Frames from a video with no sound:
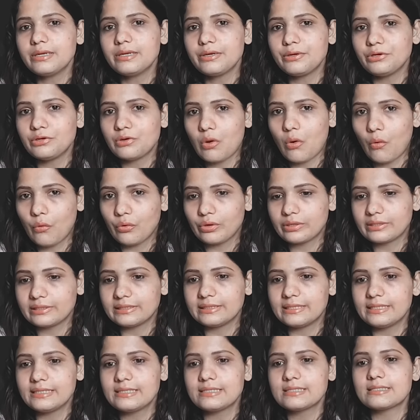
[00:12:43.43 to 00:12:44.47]

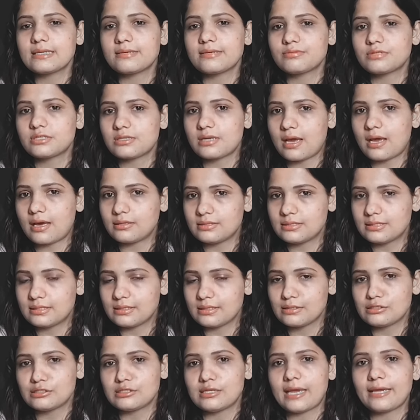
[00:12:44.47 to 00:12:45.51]
inorganic
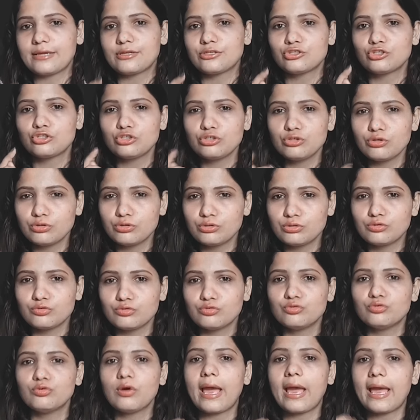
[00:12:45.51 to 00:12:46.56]
substances like CO2,